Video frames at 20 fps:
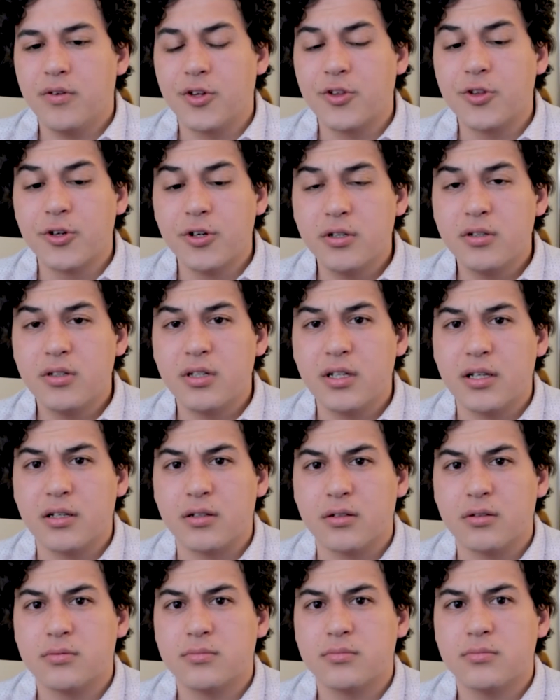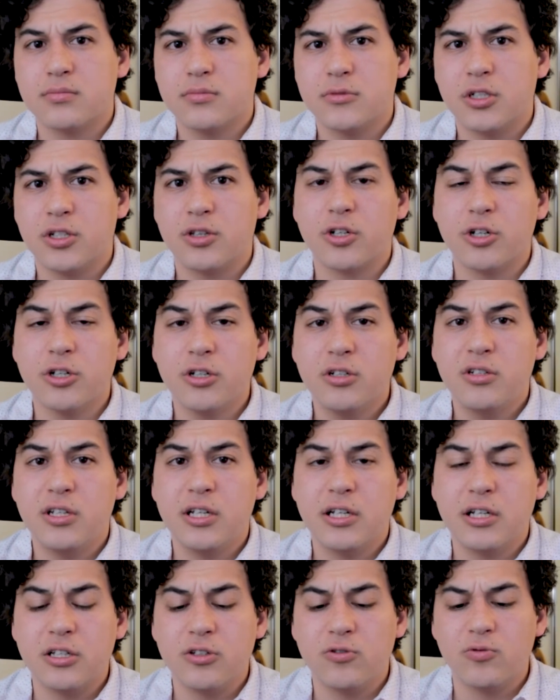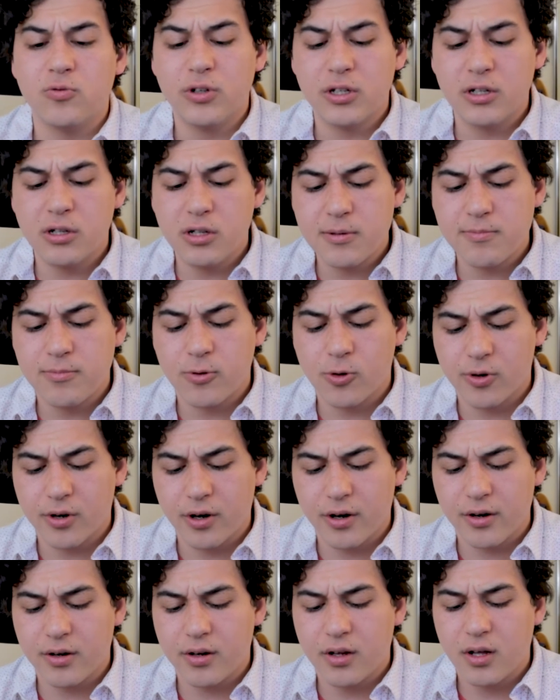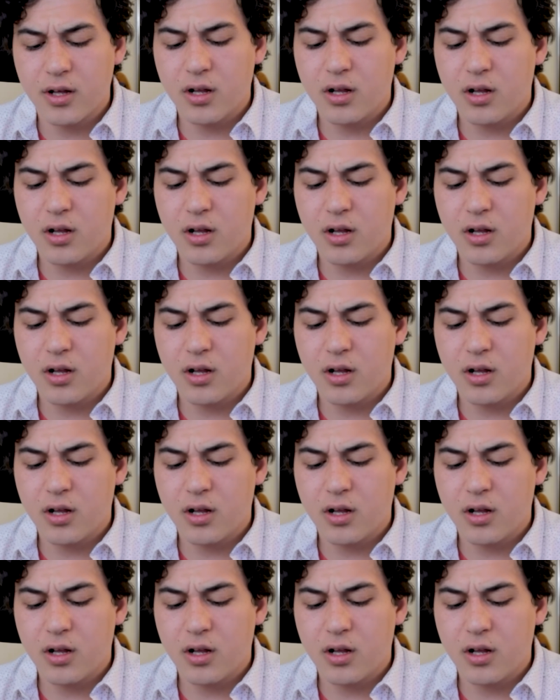third thing is really important,